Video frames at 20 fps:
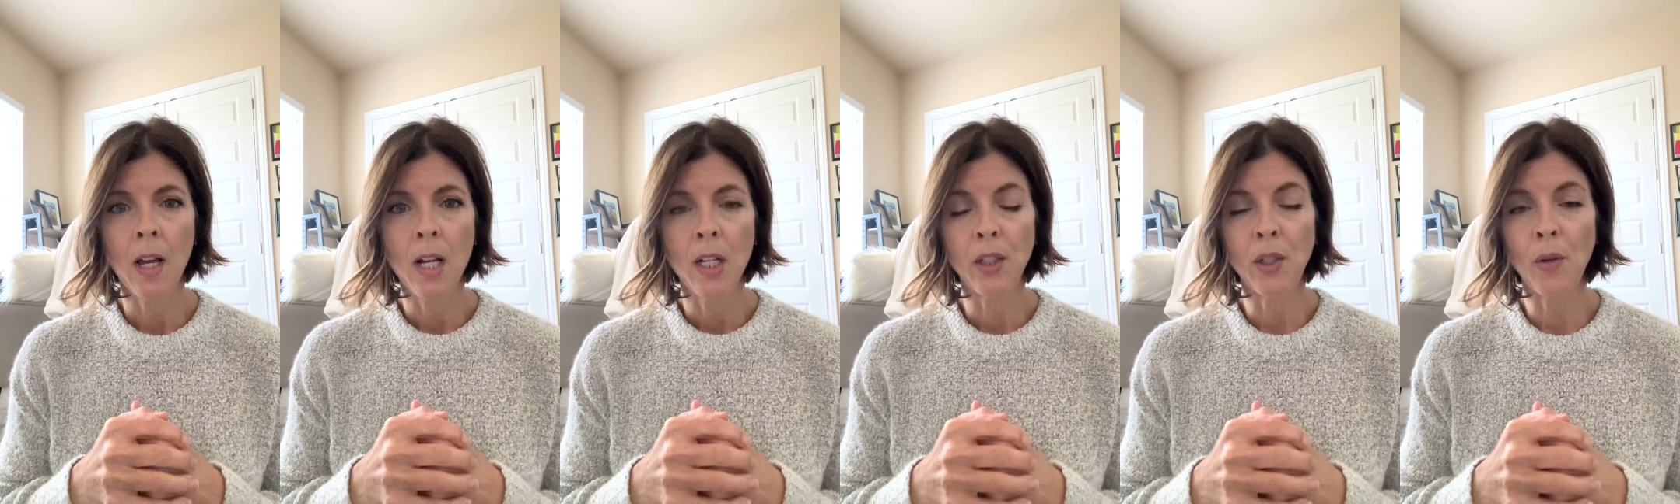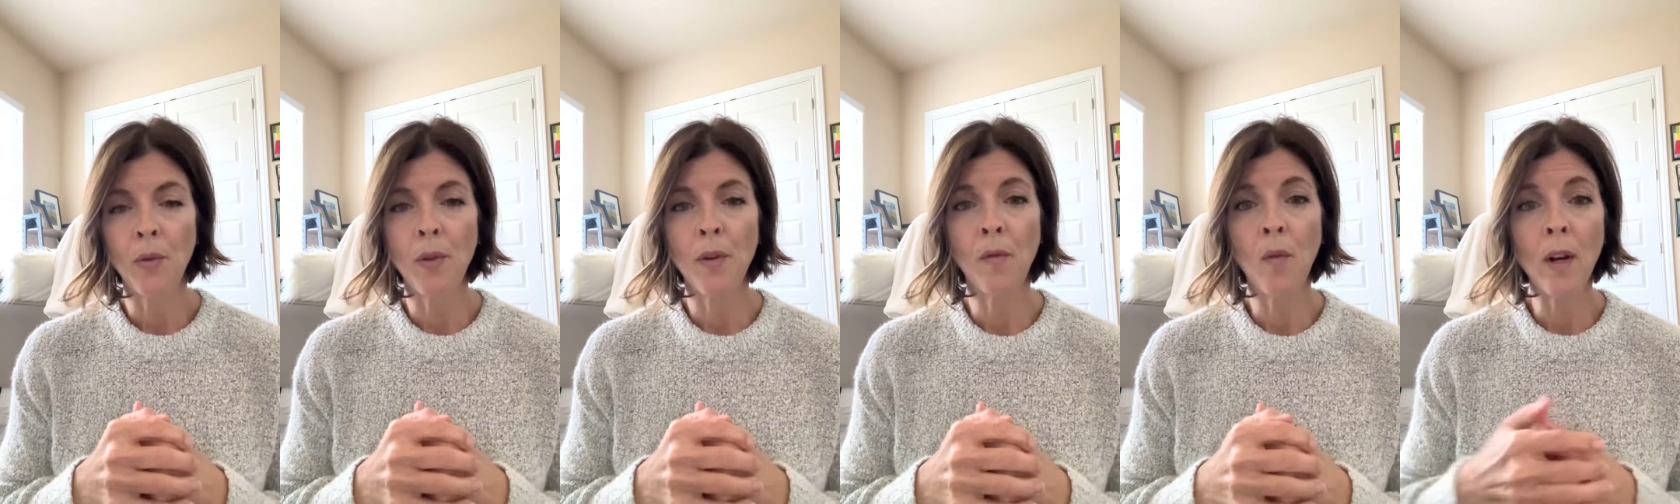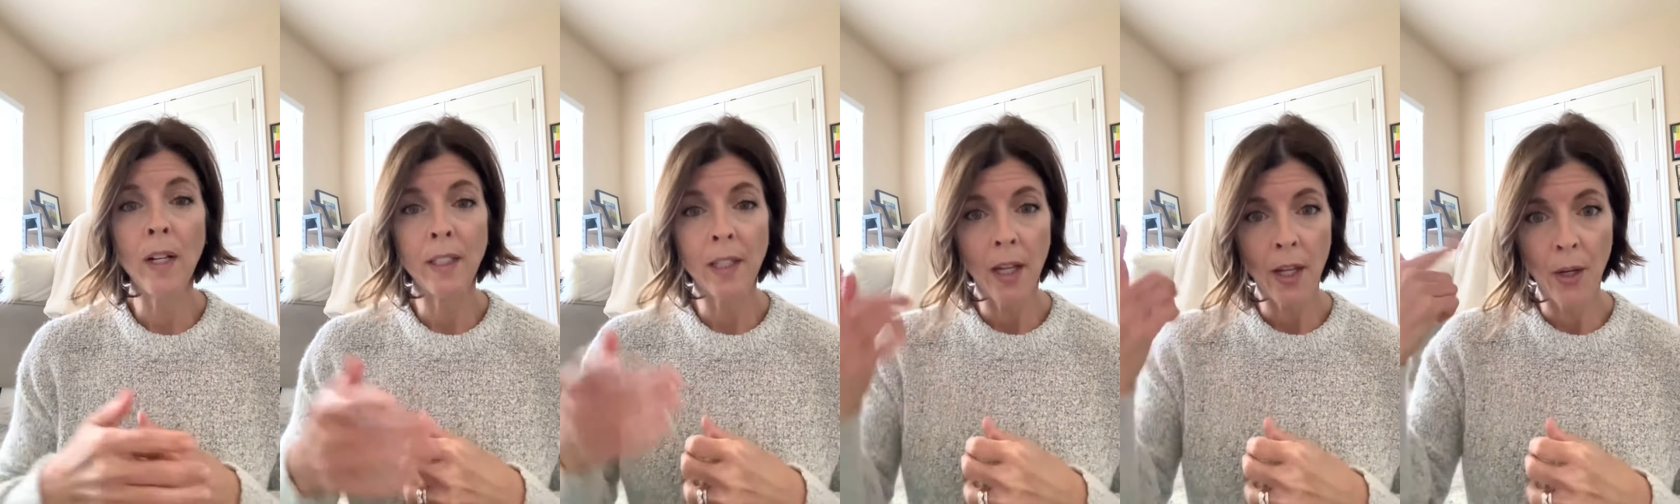So the
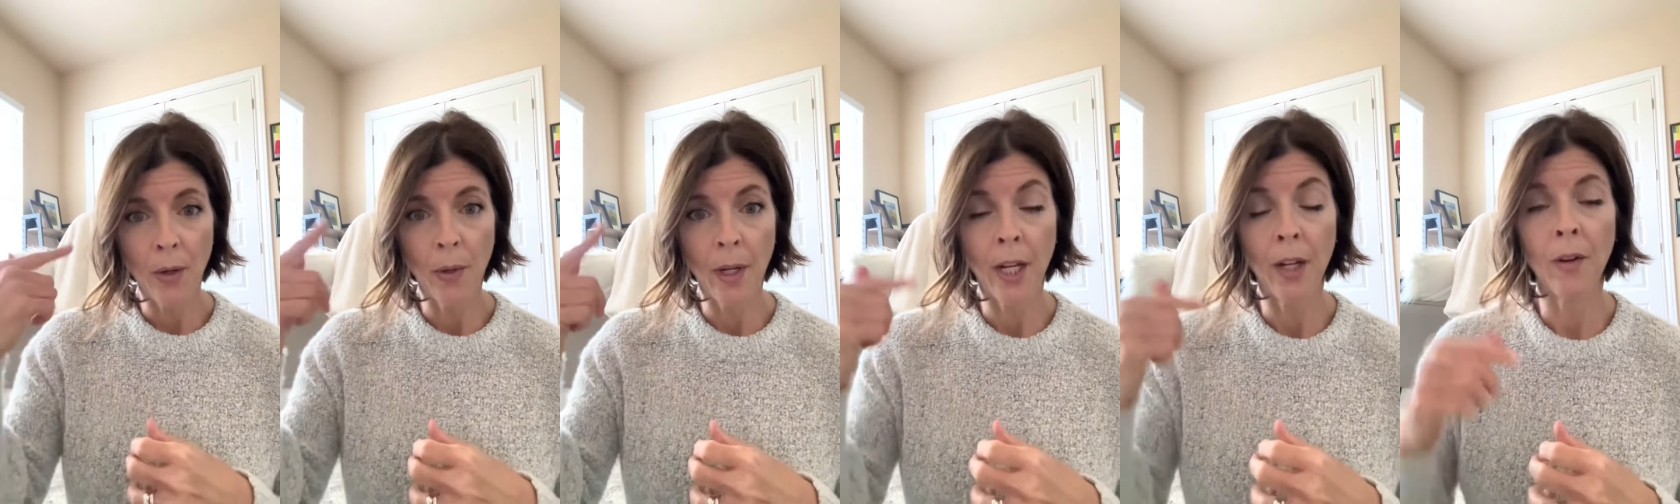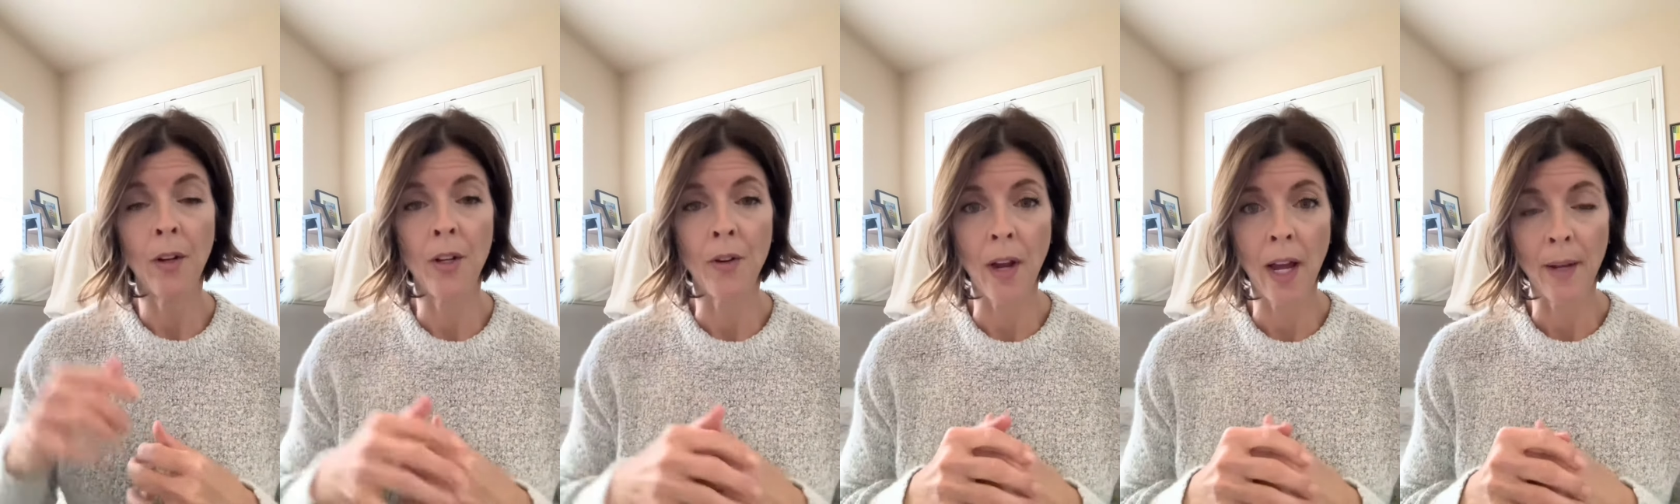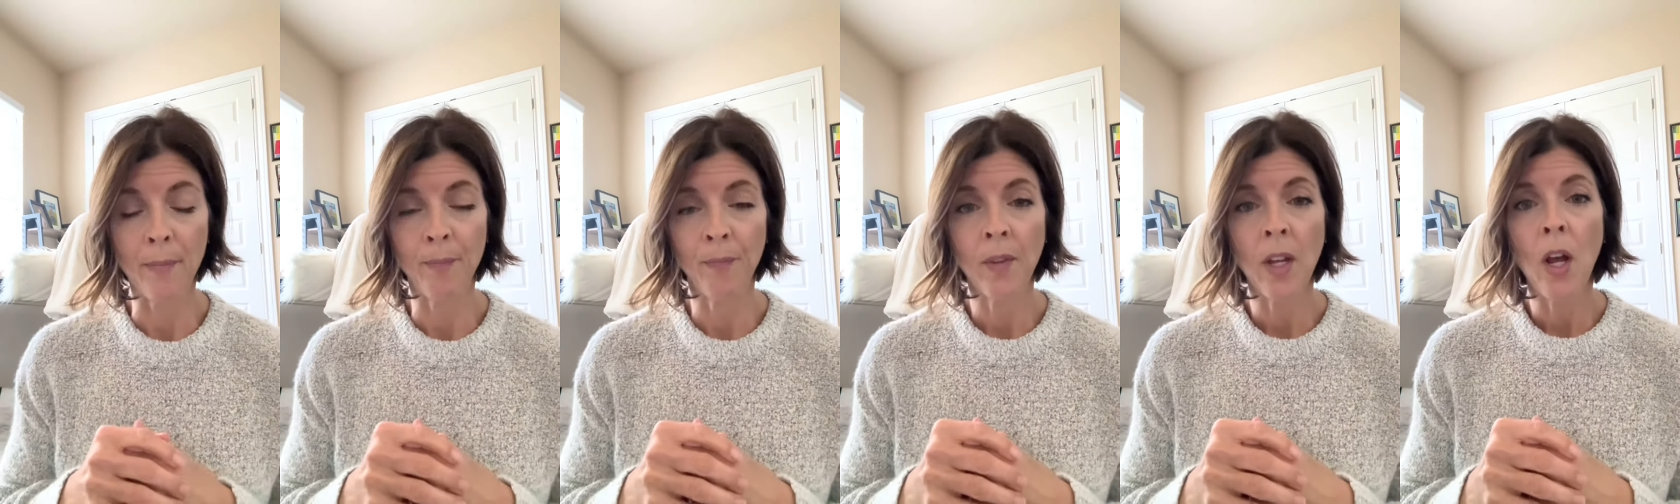voice that you hear in your
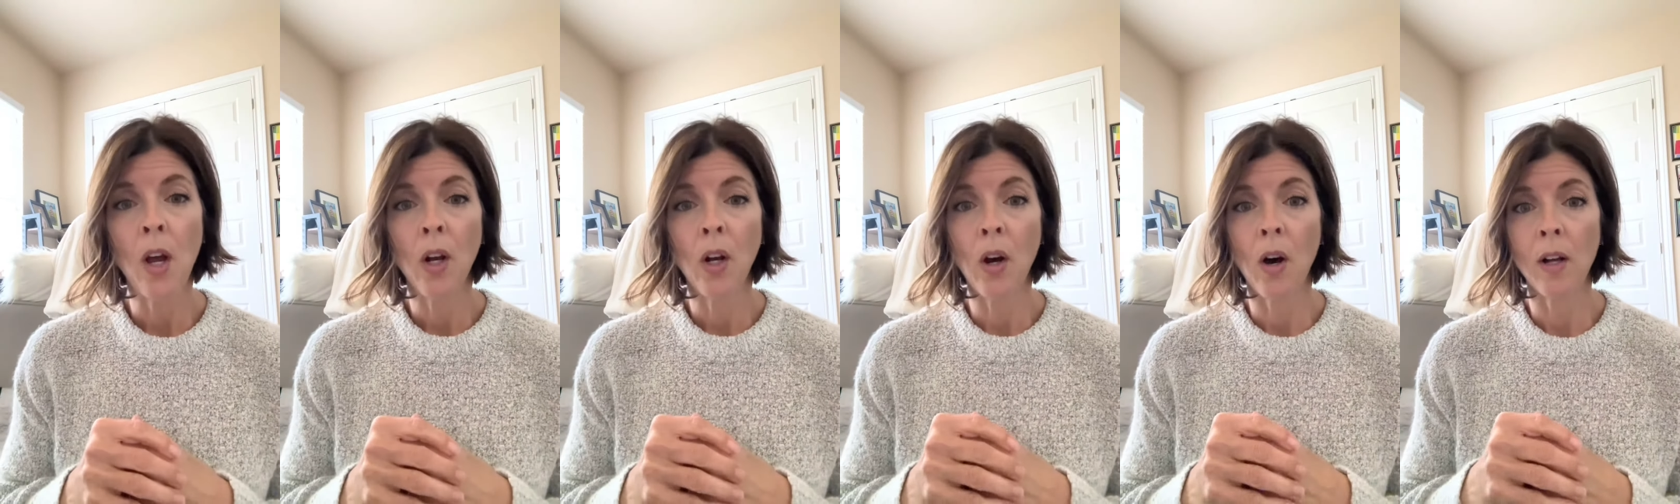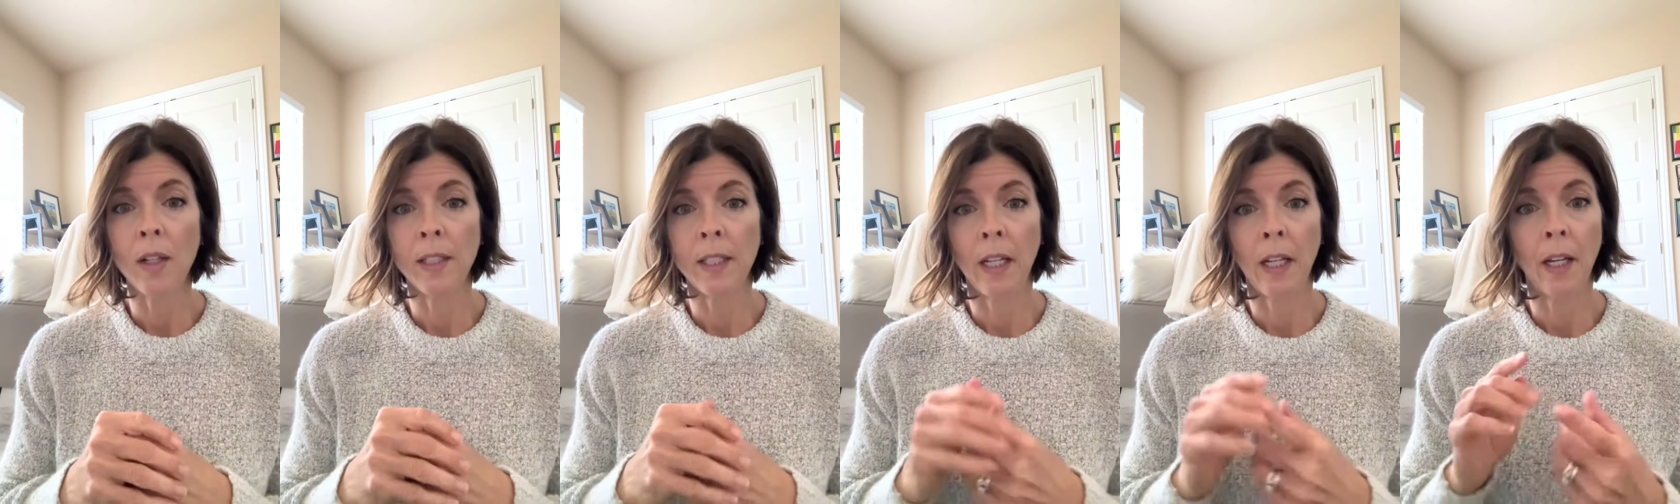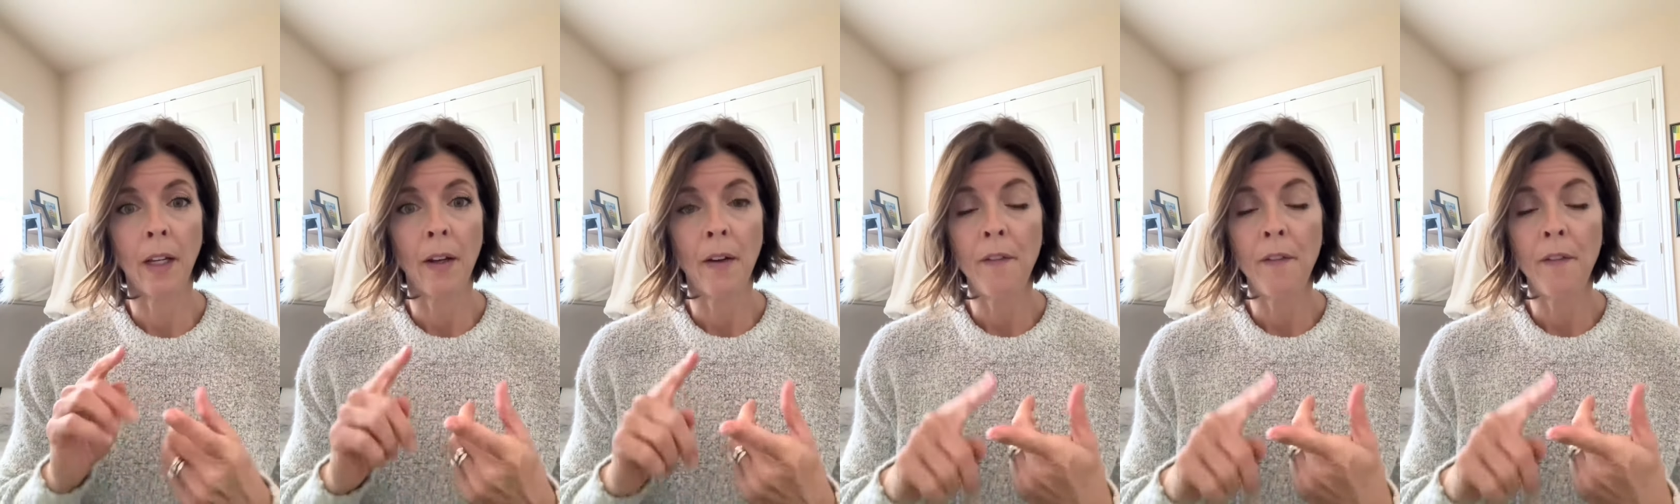head, causing